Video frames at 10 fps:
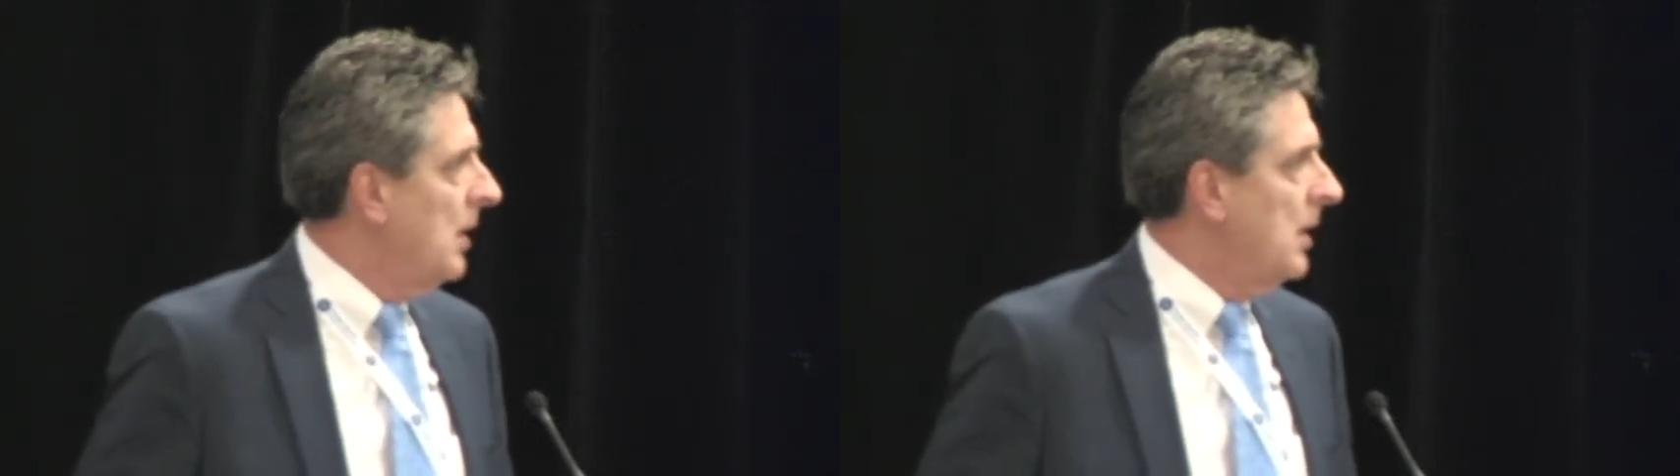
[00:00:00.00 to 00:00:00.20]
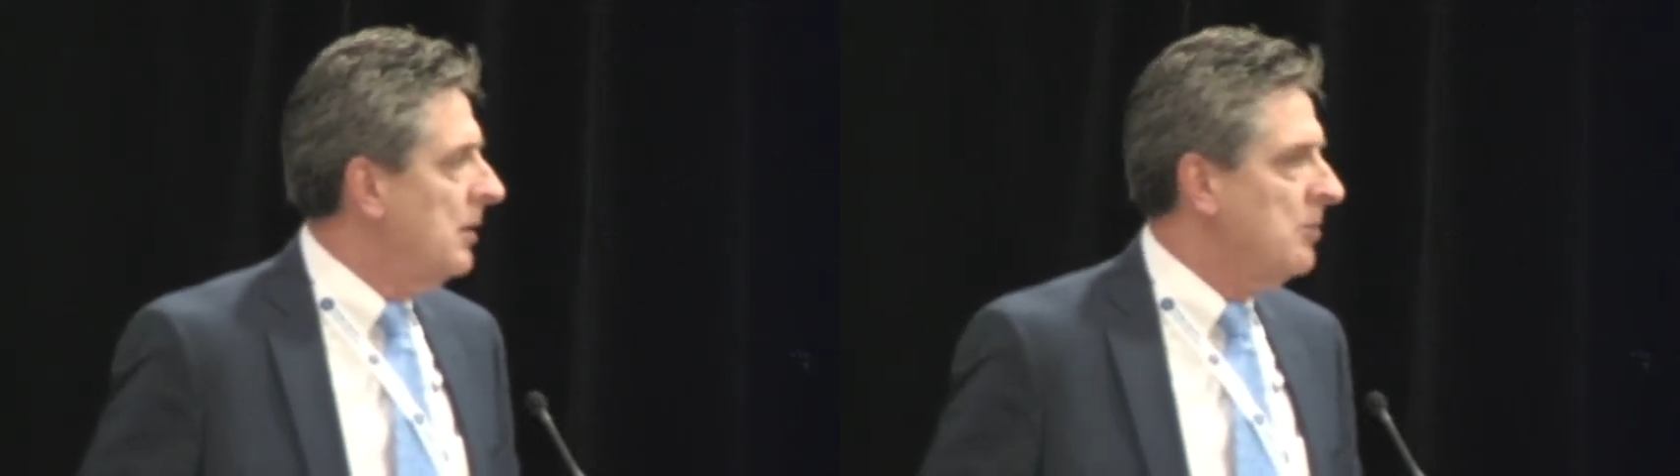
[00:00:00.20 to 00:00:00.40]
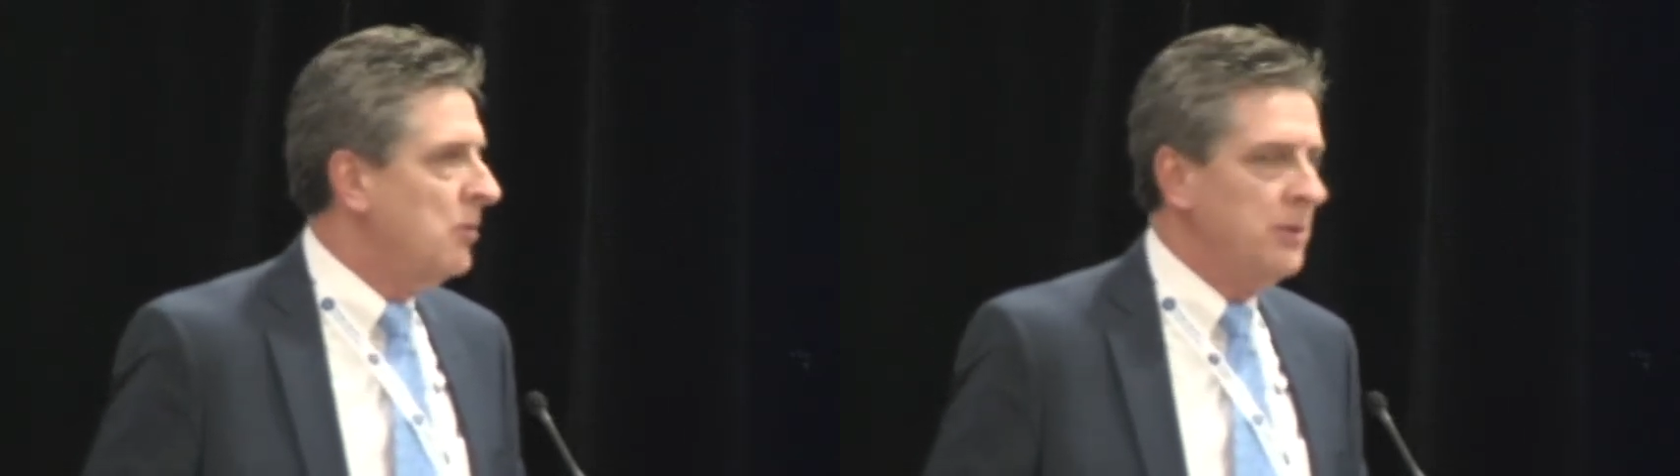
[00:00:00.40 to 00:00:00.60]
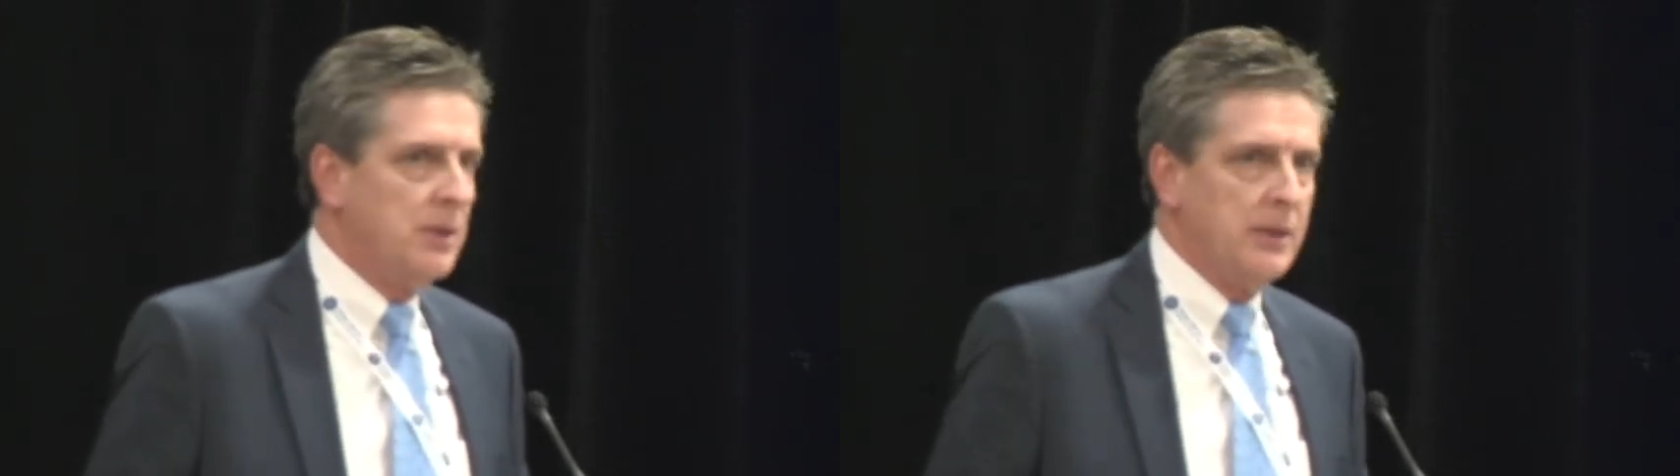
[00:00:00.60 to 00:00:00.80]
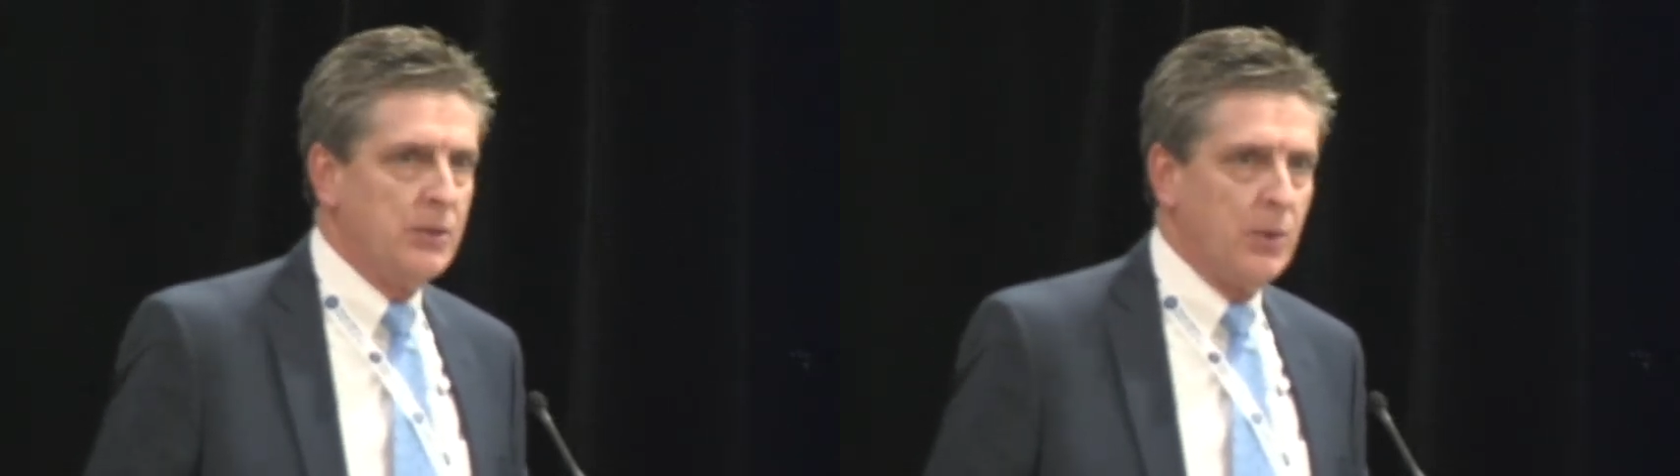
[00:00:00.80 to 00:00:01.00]
In the
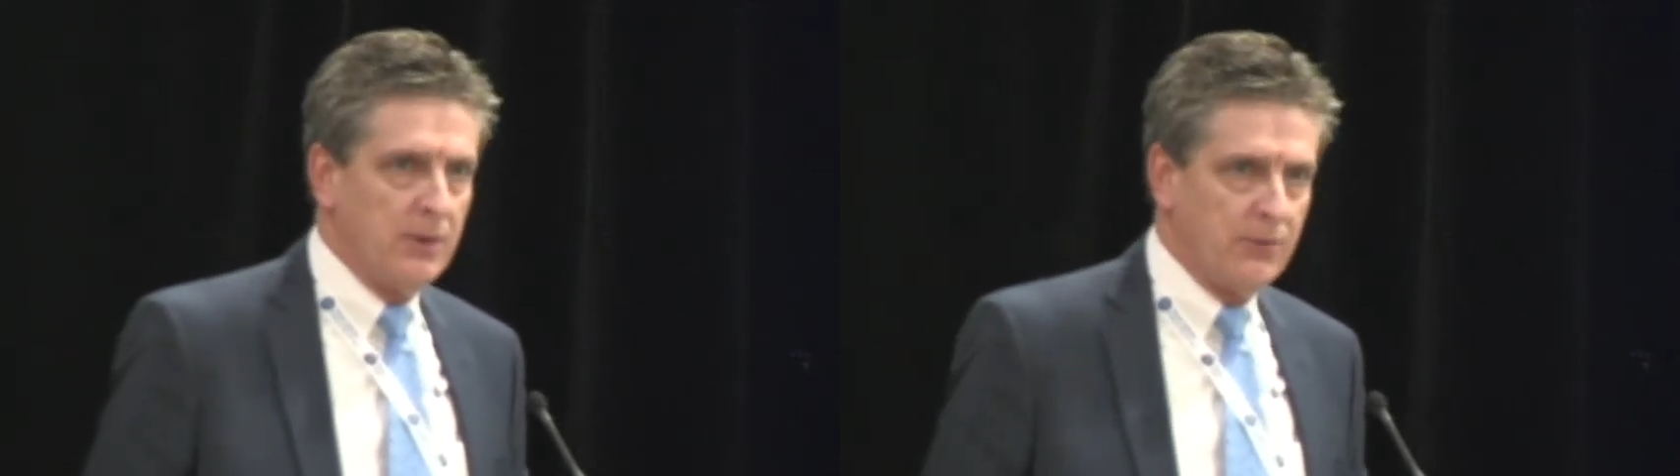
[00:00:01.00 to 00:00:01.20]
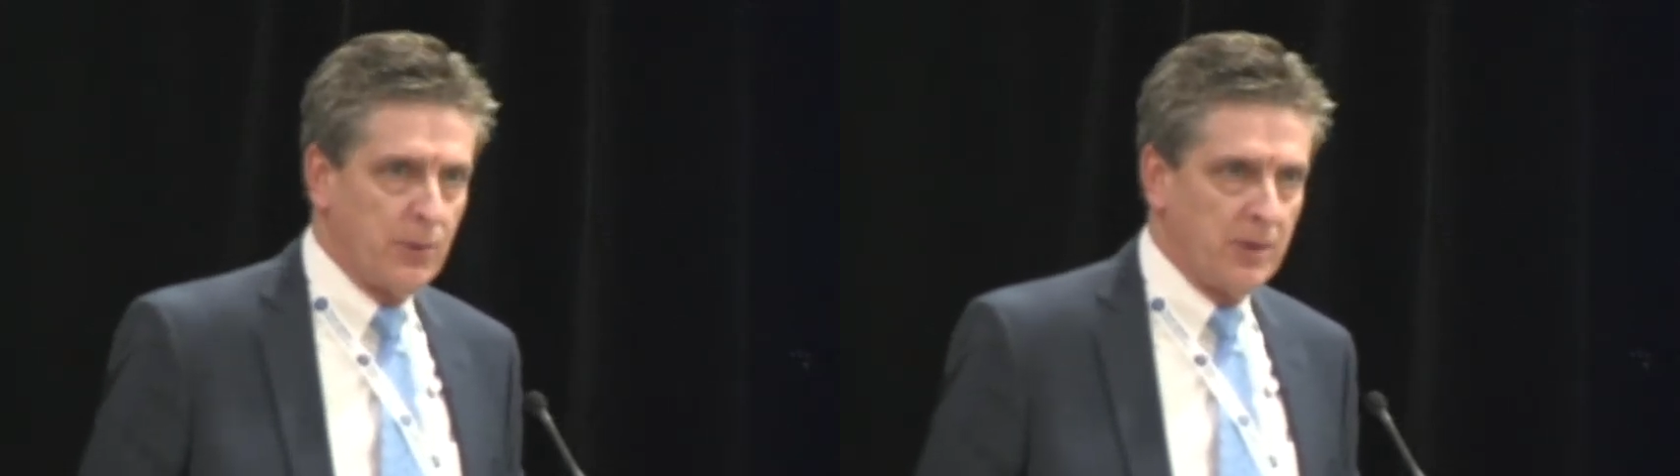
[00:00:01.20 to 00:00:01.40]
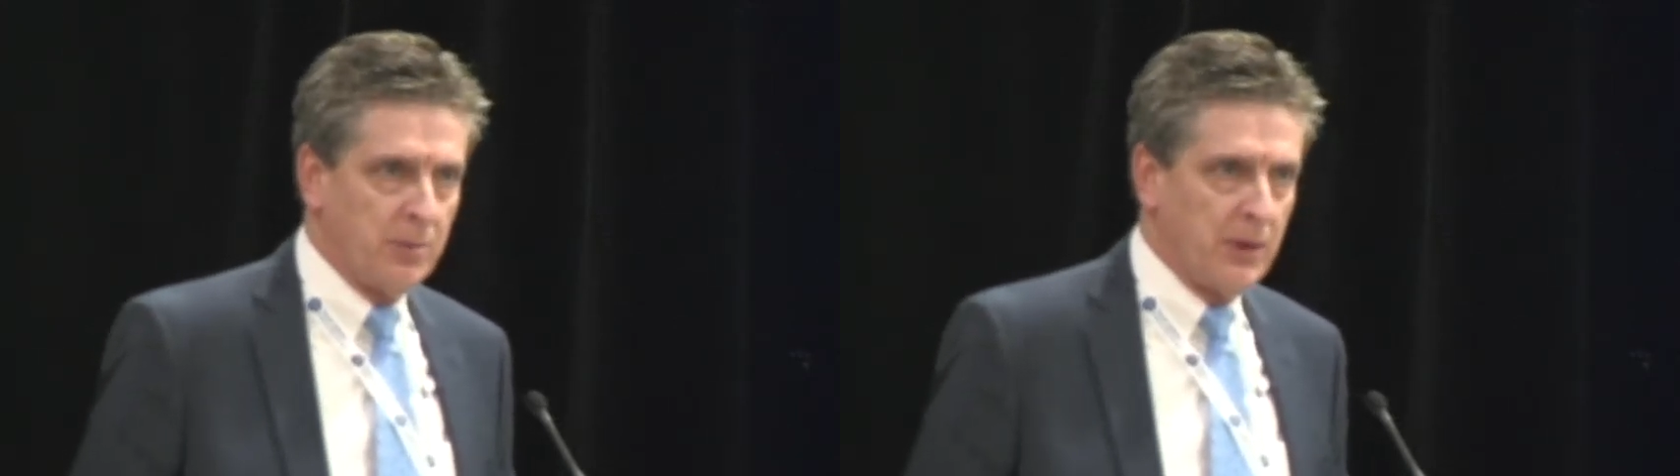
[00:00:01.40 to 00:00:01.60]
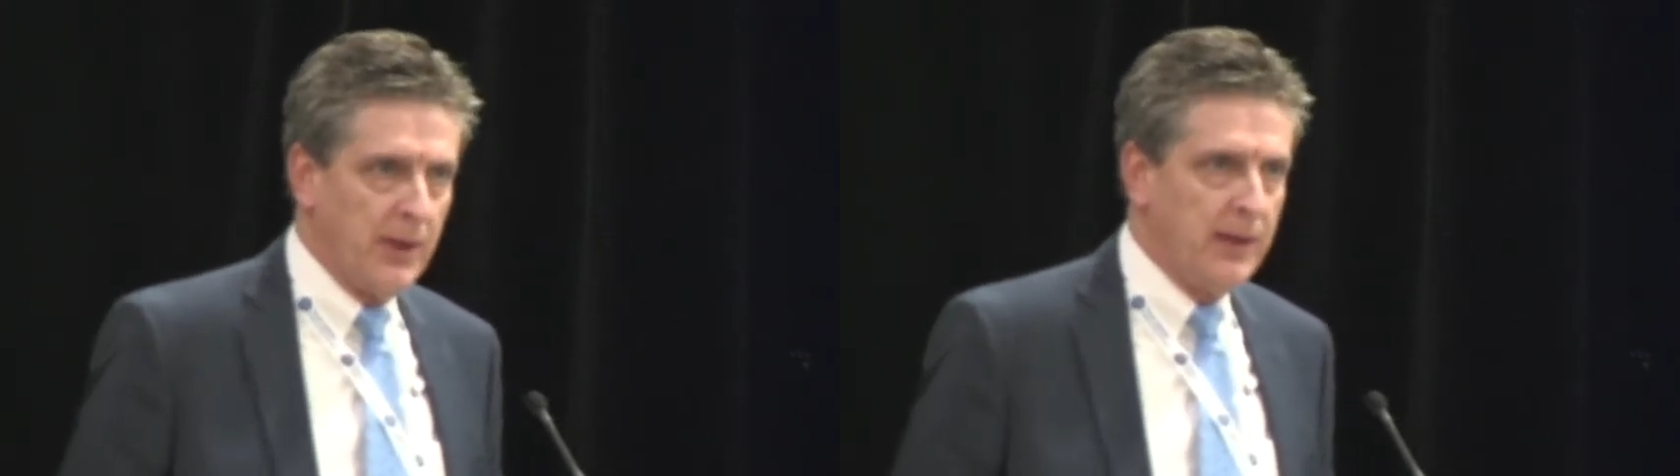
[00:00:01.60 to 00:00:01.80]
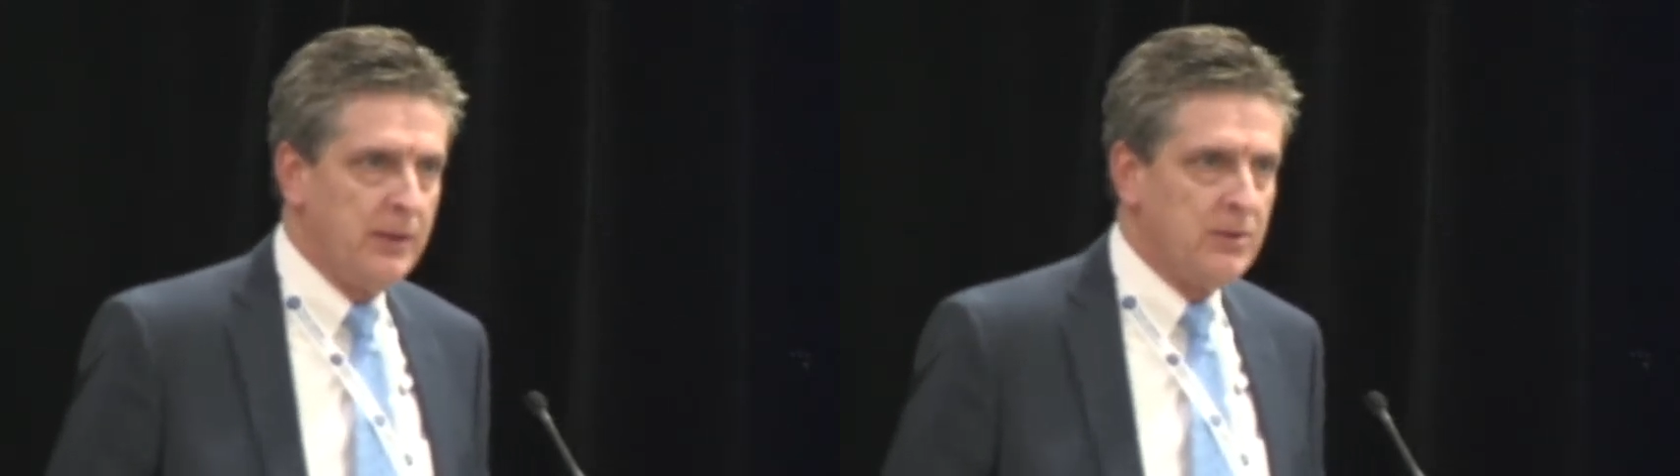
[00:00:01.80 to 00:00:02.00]
Mobility 2040
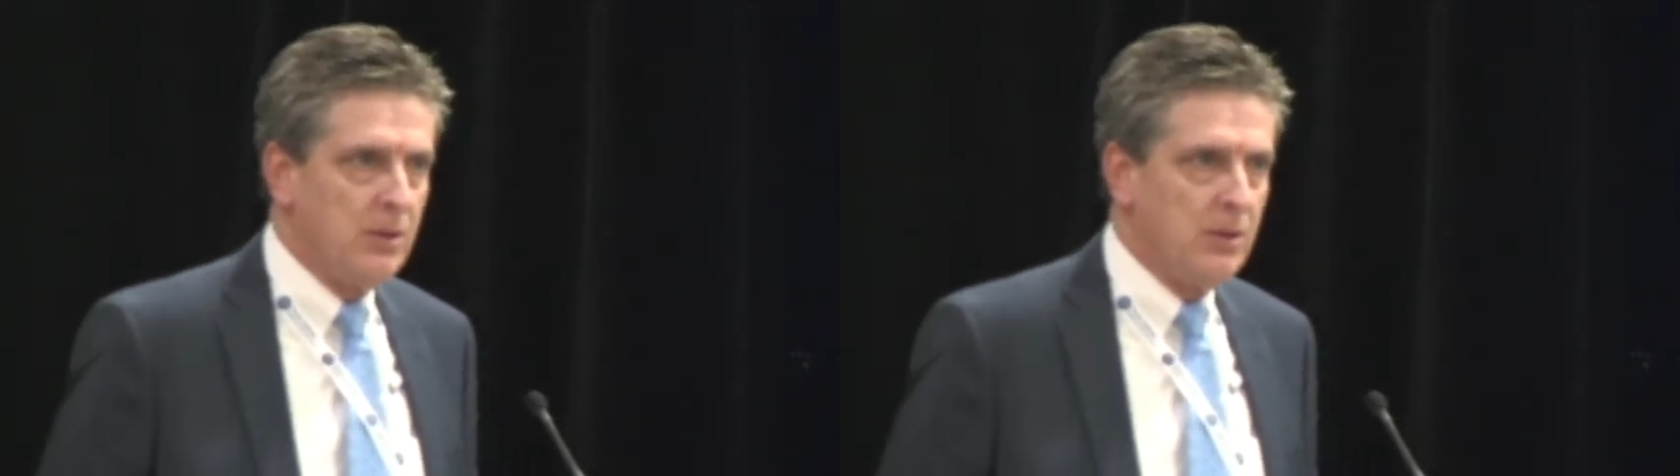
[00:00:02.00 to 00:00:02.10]
plan is